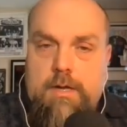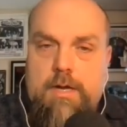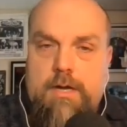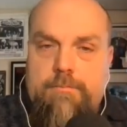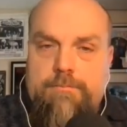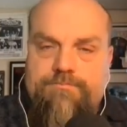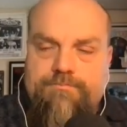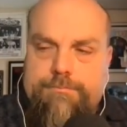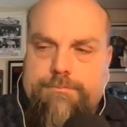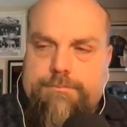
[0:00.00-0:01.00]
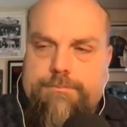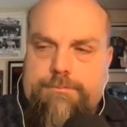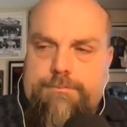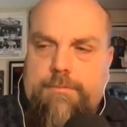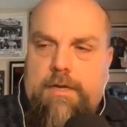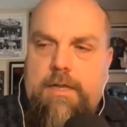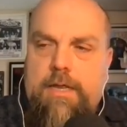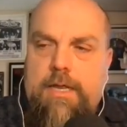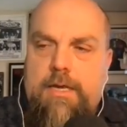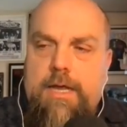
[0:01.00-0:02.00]

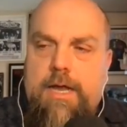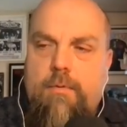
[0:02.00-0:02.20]
And I